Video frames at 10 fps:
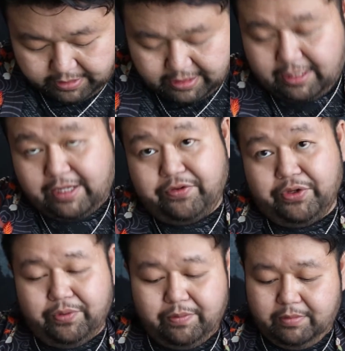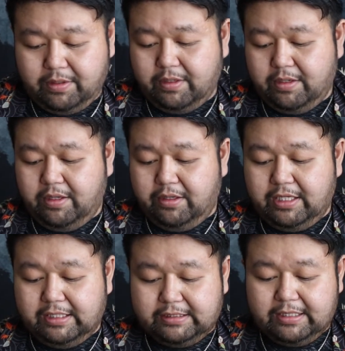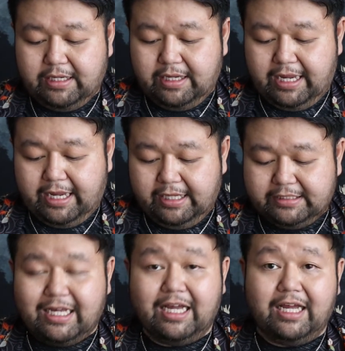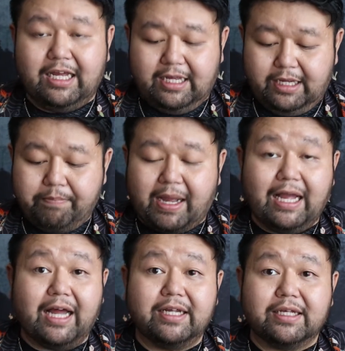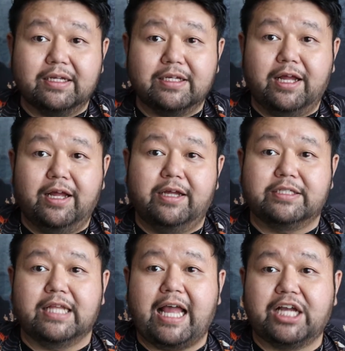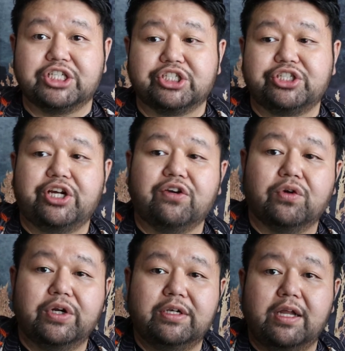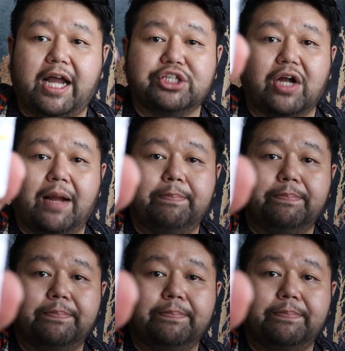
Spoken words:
And they give you this... antibiotic/steroid eye drop.